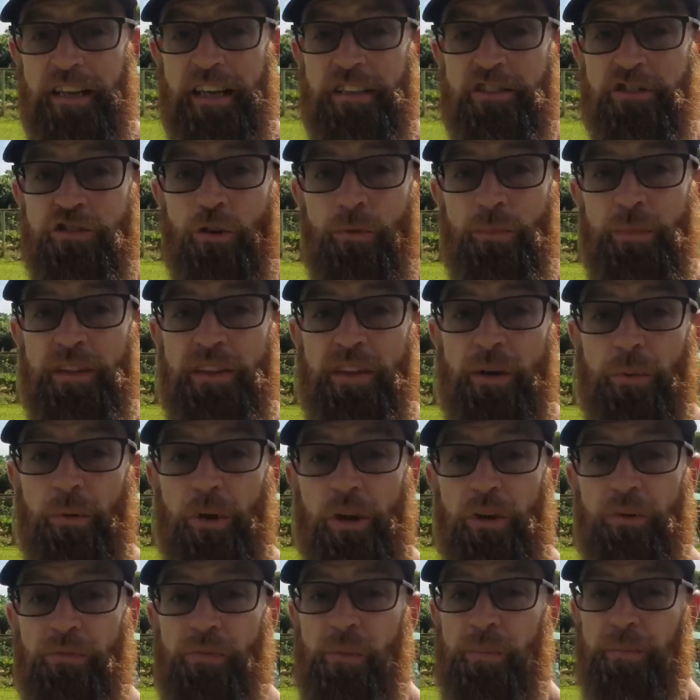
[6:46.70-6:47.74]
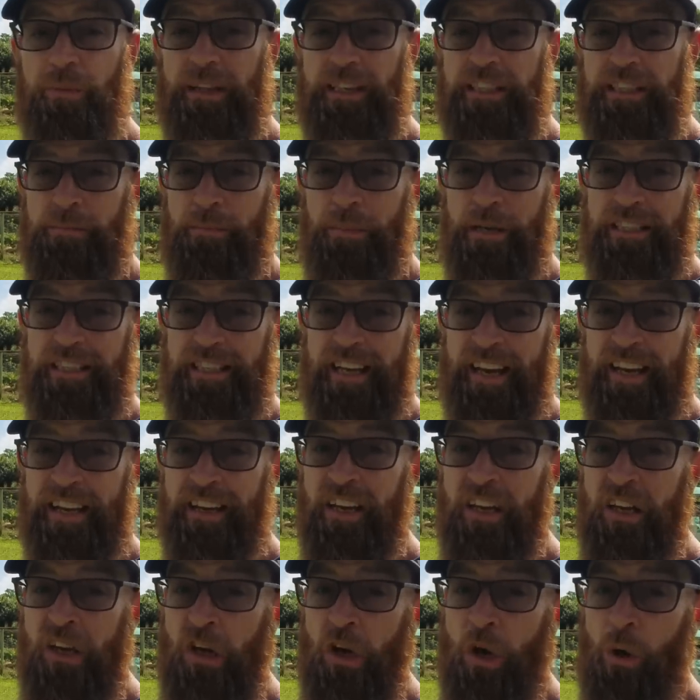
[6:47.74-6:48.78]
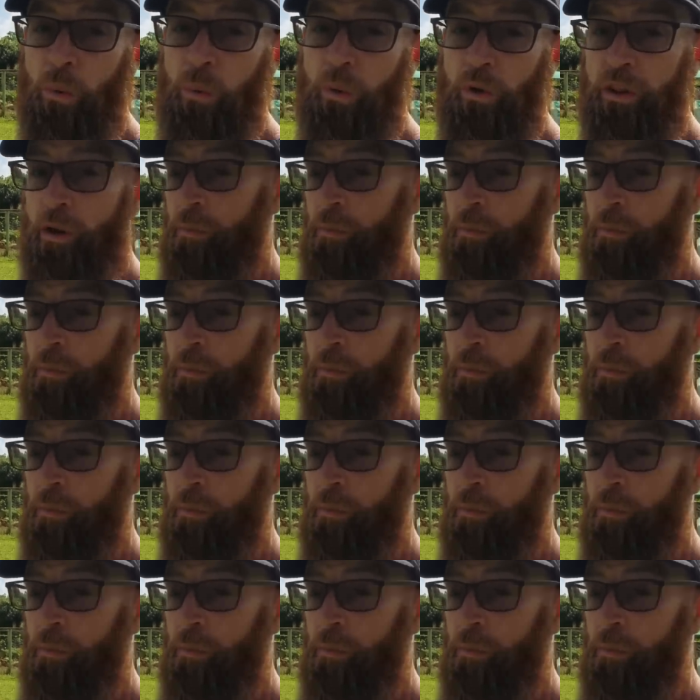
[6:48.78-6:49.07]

and told me they were going to replace my tent with a